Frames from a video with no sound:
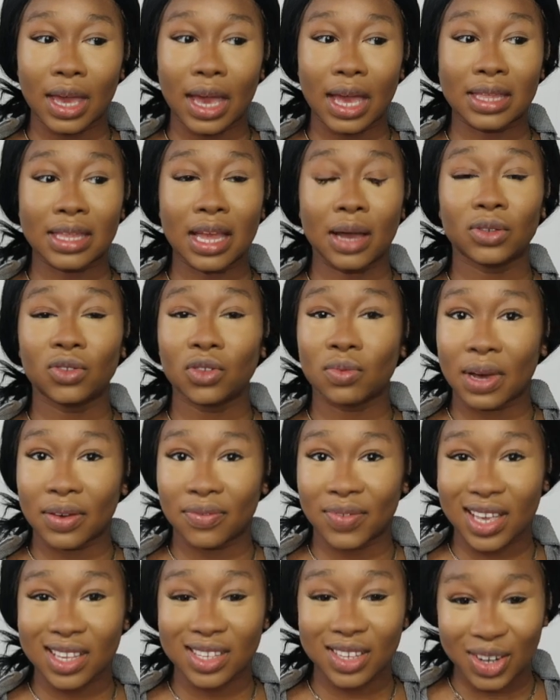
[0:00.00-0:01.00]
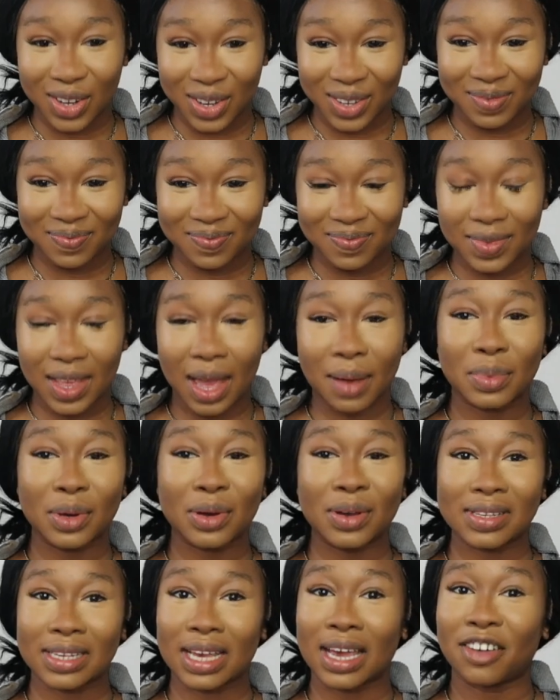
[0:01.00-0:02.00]
and that was for my face alone. And
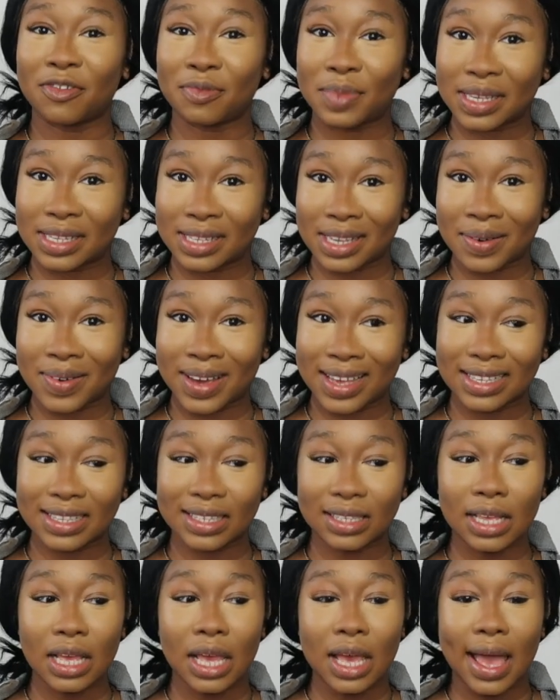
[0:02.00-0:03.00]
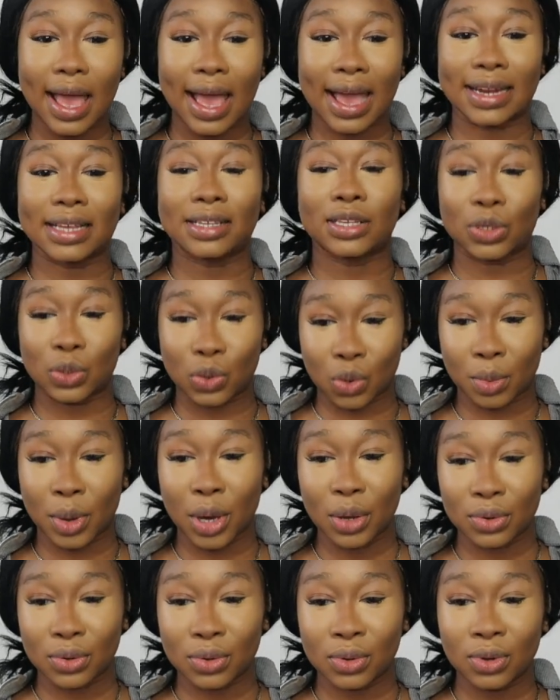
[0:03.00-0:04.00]
because I have PCOS and it is
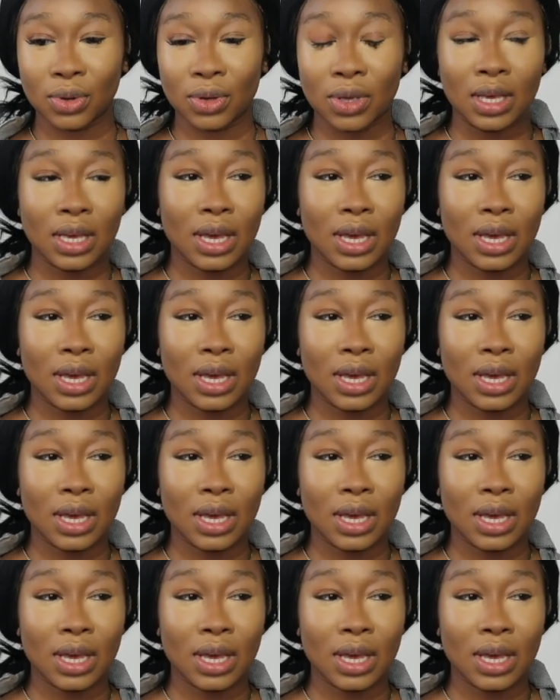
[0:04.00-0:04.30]
hormonal,